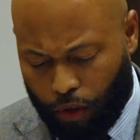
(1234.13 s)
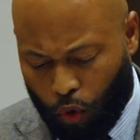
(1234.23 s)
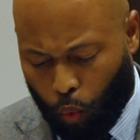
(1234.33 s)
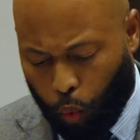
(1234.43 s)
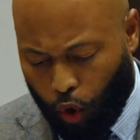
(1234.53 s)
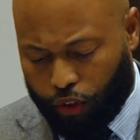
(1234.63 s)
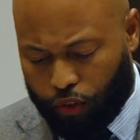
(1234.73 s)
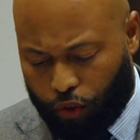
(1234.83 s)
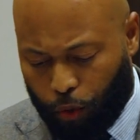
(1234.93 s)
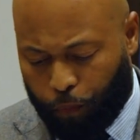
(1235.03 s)

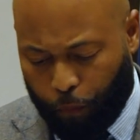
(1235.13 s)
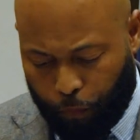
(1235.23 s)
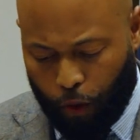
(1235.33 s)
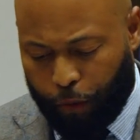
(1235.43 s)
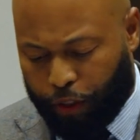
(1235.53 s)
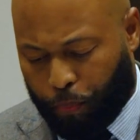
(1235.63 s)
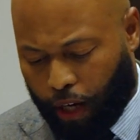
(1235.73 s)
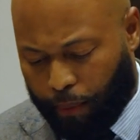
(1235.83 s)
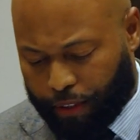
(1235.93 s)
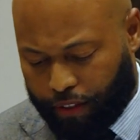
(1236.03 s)
worked to fulfill these
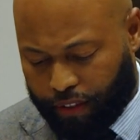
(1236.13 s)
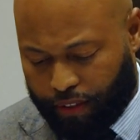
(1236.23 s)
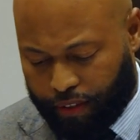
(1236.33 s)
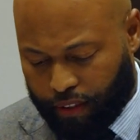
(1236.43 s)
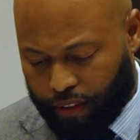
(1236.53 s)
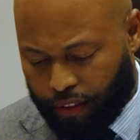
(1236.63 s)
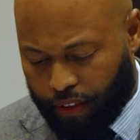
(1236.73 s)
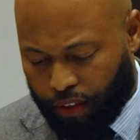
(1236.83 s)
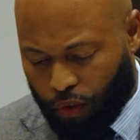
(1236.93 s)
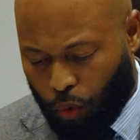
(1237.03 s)
promises,
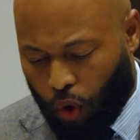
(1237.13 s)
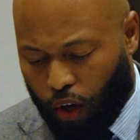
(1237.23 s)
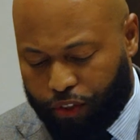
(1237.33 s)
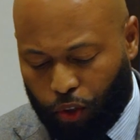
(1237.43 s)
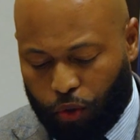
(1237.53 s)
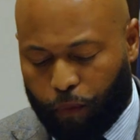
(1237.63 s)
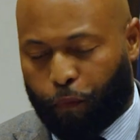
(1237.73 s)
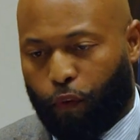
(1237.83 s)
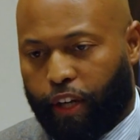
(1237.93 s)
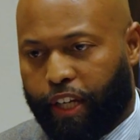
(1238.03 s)
we were also
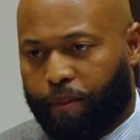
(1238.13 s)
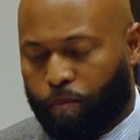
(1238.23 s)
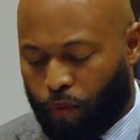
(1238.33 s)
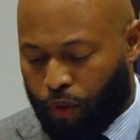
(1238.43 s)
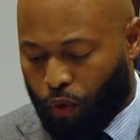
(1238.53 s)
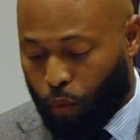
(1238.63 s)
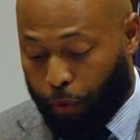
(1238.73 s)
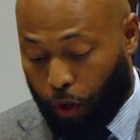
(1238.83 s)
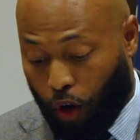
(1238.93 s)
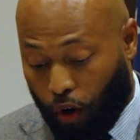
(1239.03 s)
confronted with
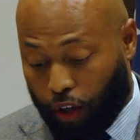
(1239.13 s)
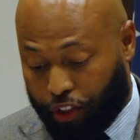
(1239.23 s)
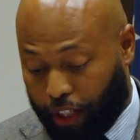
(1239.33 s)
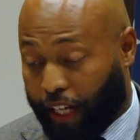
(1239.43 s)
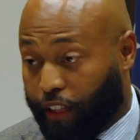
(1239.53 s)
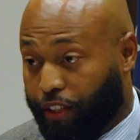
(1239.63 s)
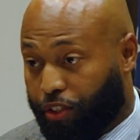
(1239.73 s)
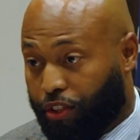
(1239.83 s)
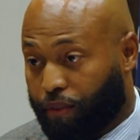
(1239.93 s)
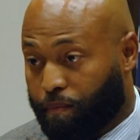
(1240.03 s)
the hard
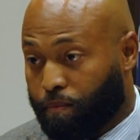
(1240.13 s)
challenges